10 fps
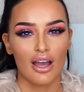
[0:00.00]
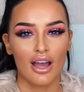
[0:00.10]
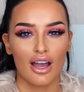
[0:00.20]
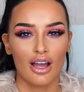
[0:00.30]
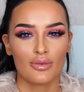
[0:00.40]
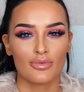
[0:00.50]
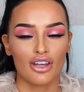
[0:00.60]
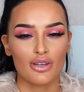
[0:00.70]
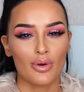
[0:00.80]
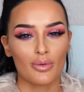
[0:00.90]
The
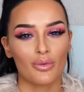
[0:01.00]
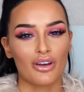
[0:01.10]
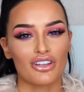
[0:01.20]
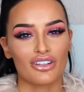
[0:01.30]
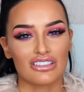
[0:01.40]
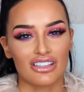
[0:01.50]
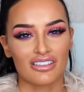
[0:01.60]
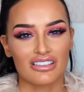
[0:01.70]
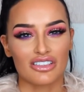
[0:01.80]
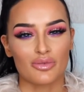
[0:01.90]
only problem when you go to
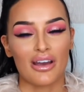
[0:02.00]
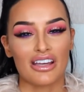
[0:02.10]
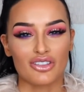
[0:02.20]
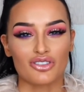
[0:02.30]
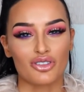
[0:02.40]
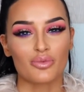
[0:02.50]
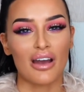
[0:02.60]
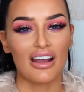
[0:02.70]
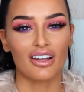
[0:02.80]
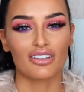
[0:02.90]
London is you do
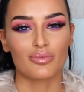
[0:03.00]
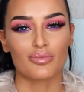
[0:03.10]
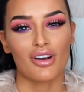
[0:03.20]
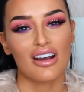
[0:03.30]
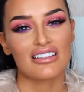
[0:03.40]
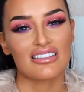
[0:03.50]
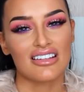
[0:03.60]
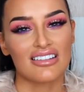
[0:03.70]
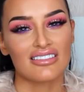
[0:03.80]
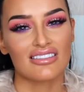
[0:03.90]
pay London
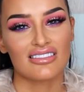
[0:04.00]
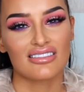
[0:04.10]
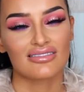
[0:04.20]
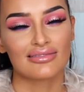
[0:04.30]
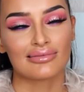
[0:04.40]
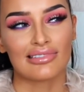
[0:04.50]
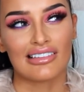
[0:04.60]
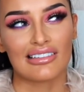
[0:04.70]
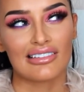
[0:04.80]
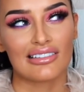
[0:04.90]
prices,
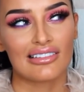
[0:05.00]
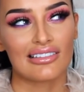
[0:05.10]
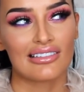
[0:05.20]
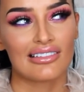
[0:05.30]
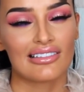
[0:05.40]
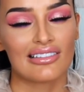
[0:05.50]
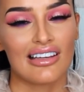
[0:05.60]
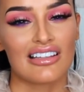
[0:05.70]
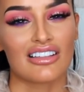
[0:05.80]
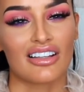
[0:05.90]
which is